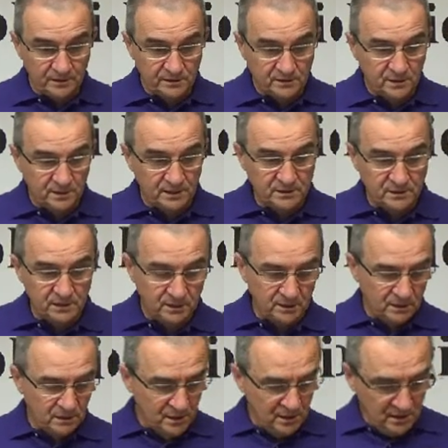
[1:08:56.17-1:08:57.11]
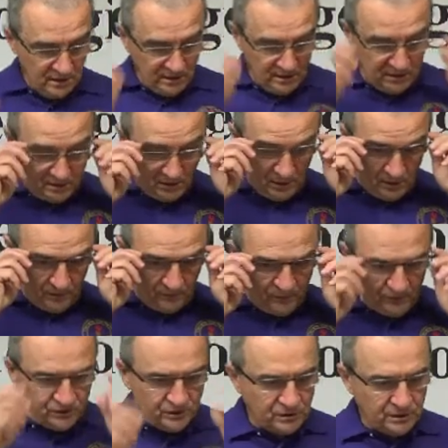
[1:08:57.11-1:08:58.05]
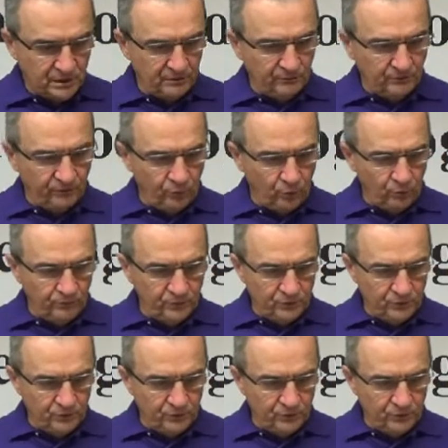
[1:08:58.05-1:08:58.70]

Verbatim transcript: It says that in uh, Ephesians chapter 4,